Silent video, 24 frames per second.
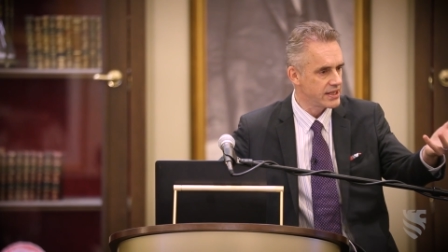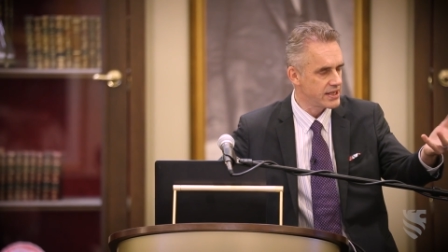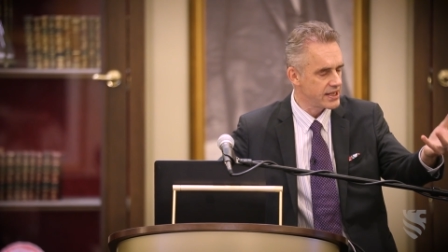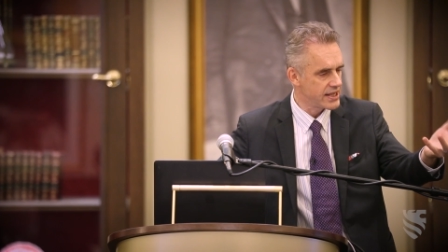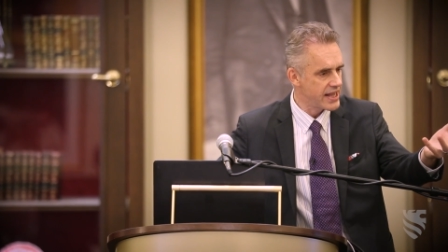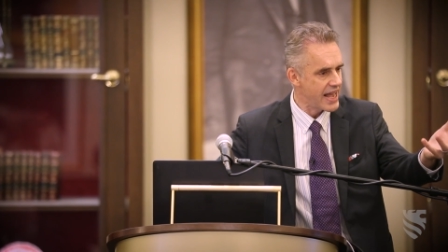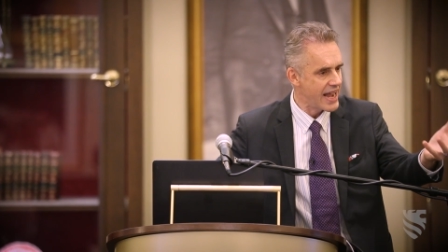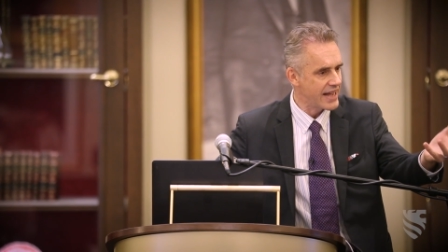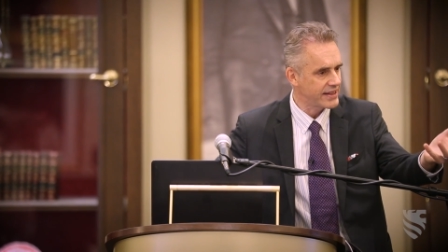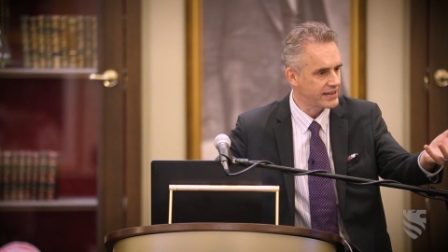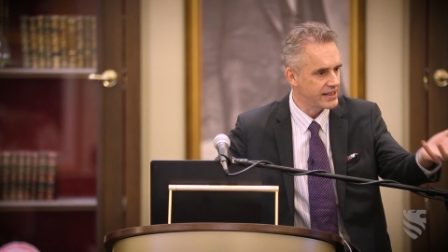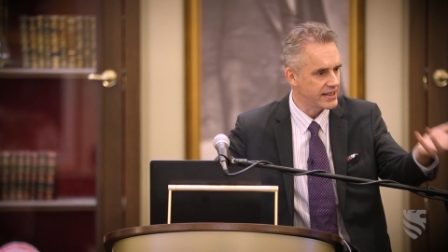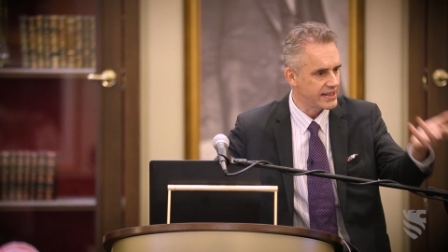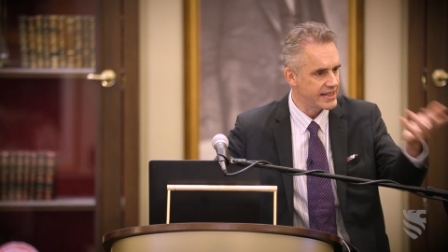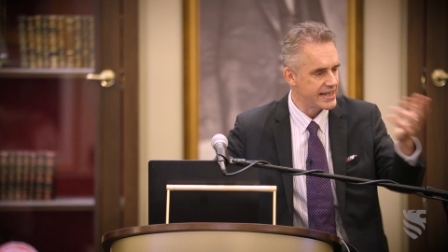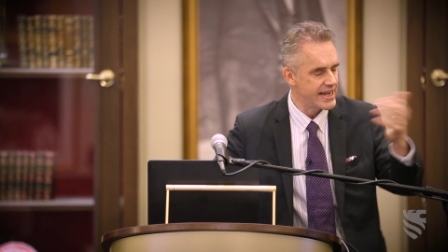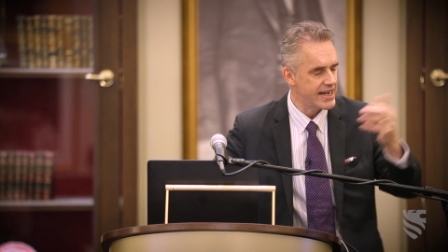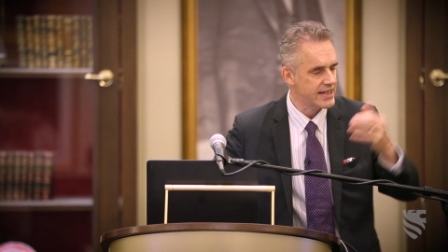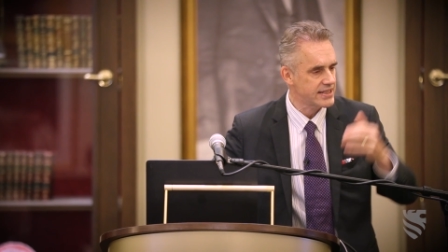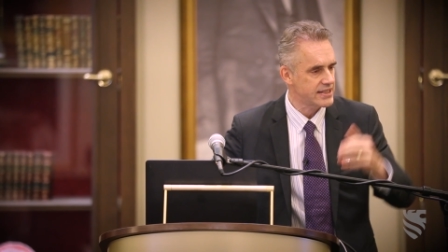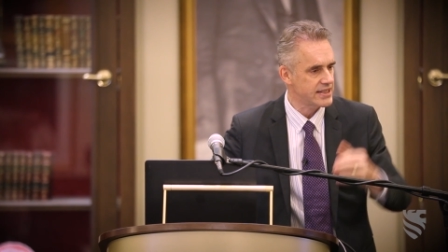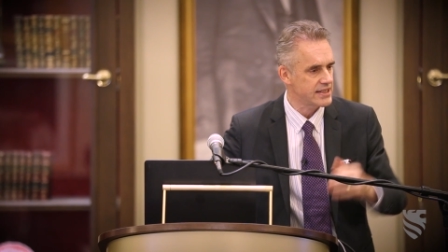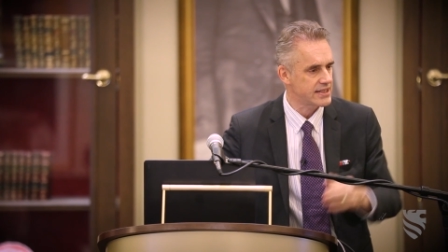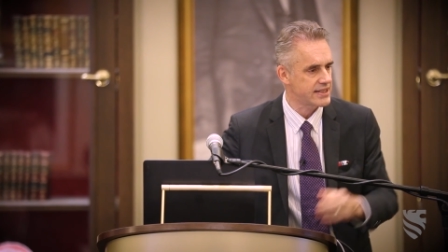to that
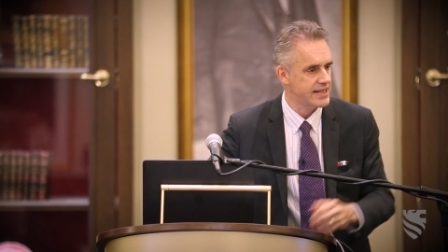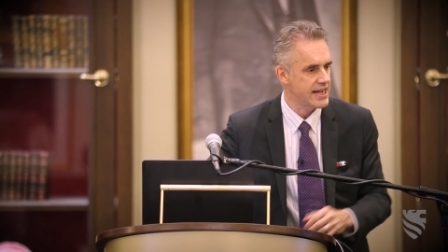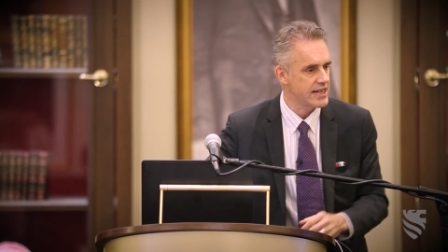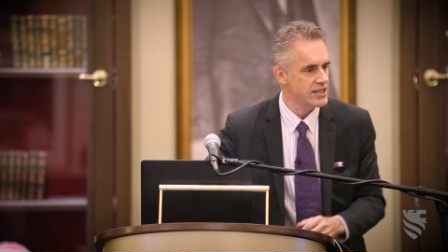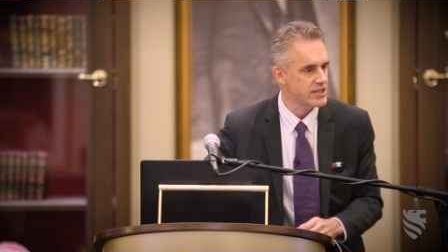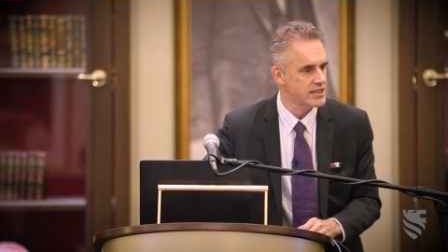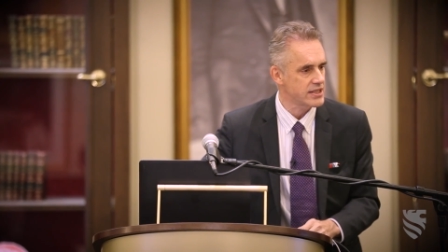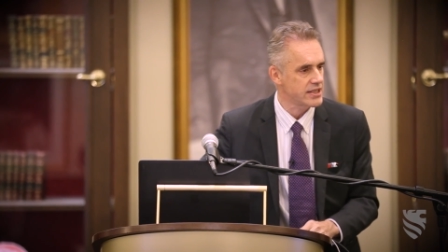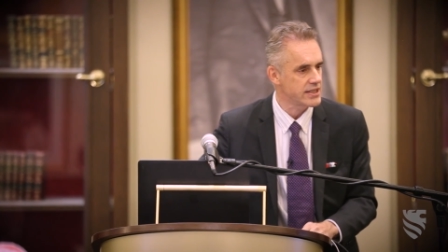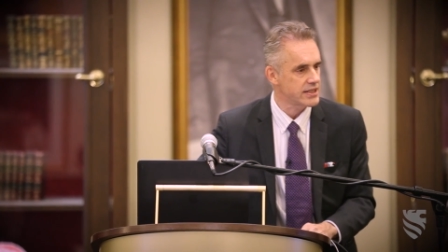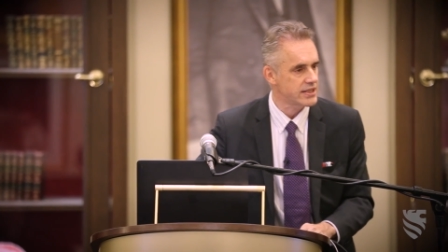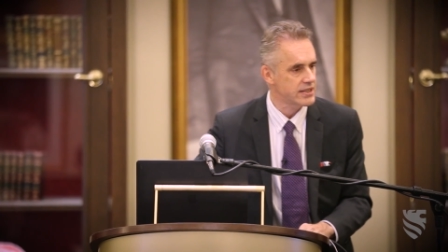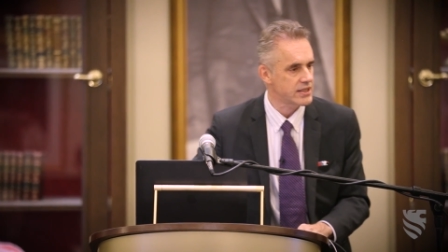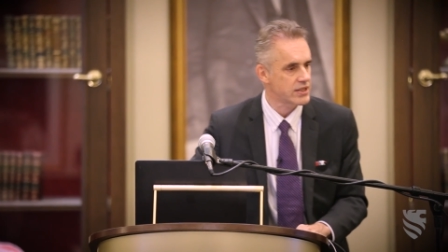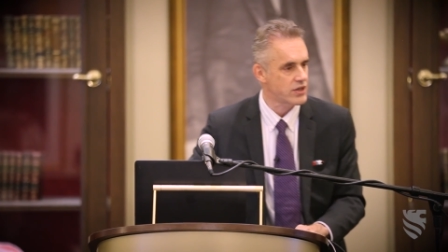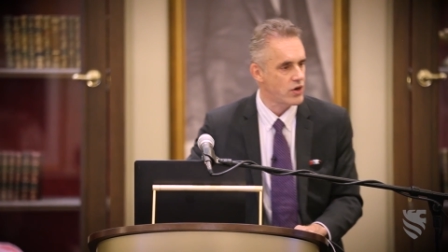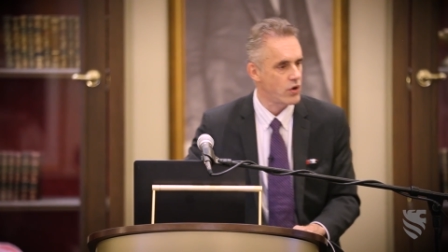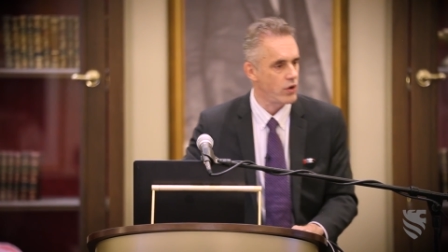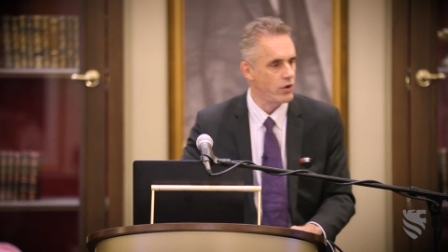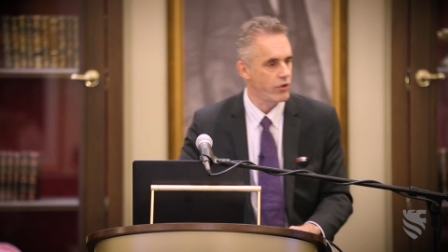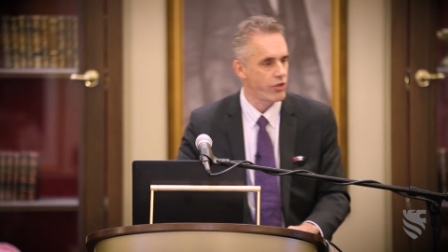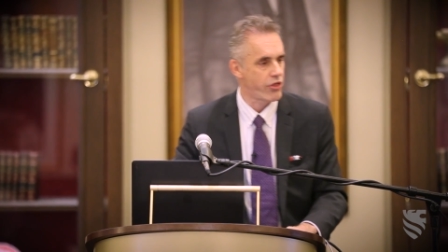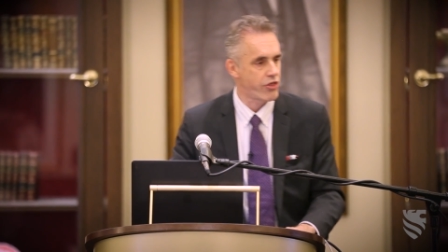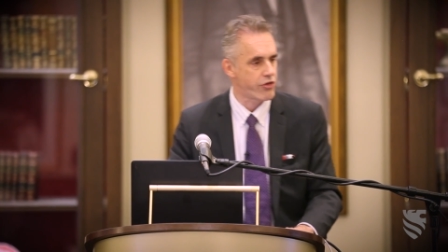the existentialists
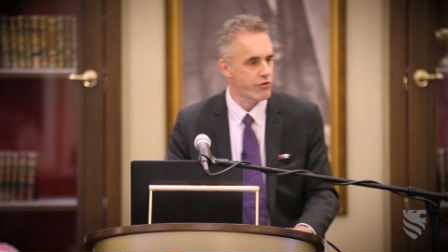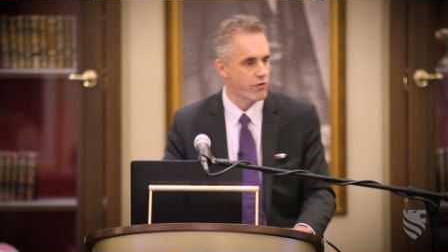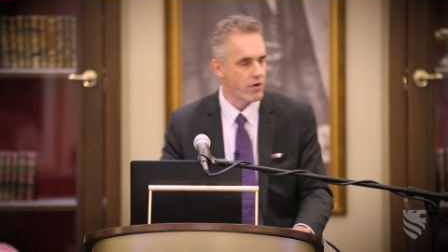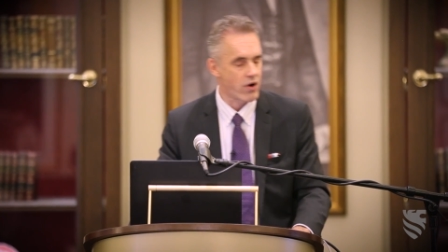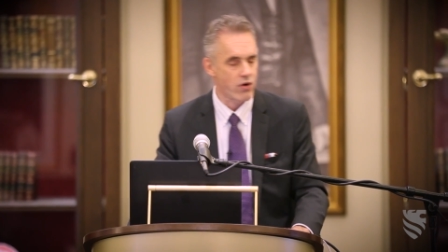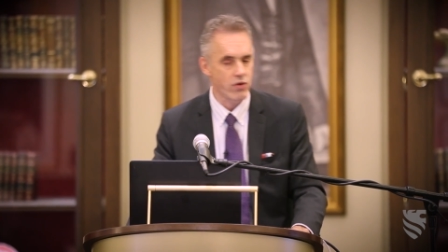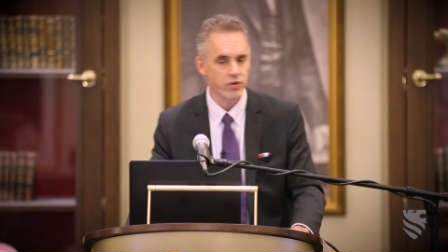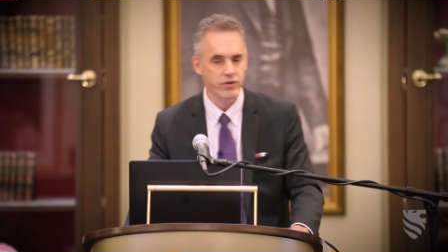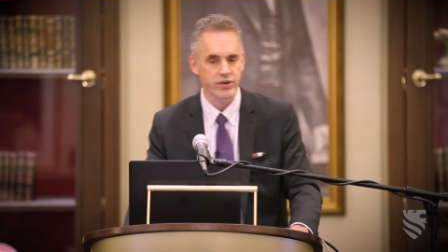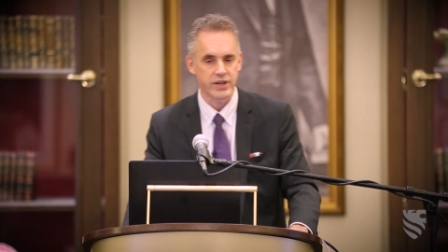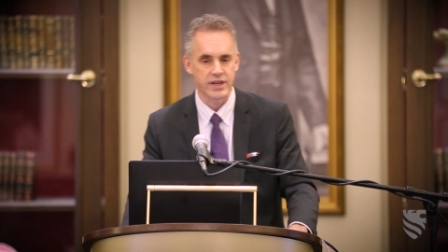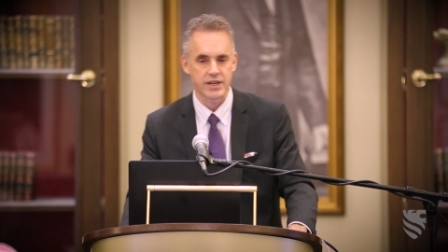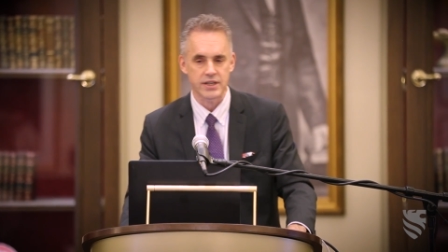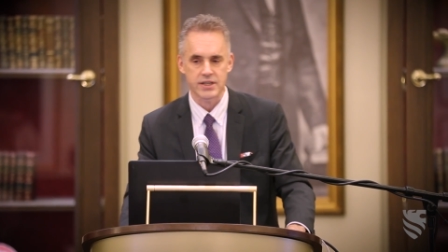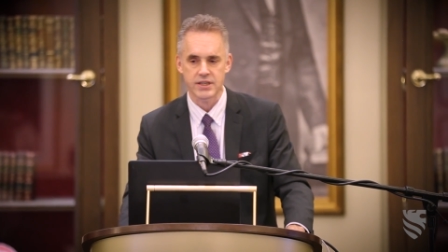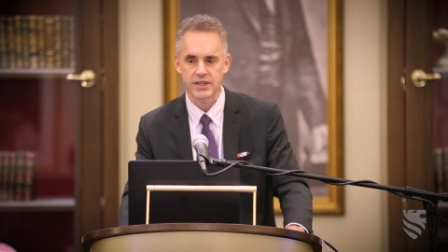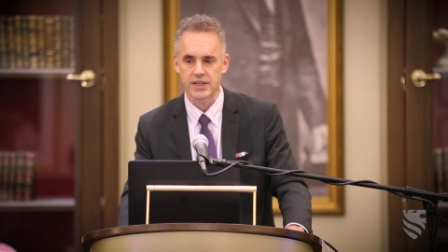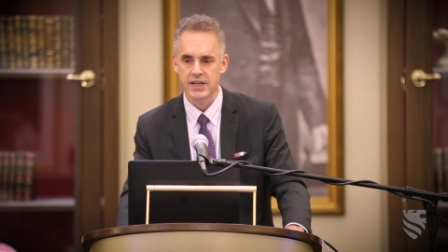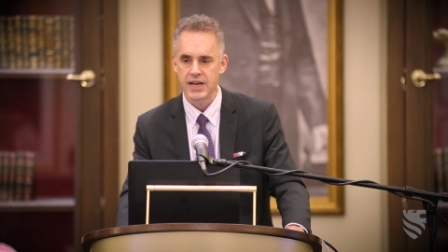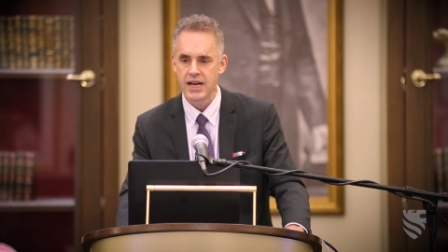called thrownness.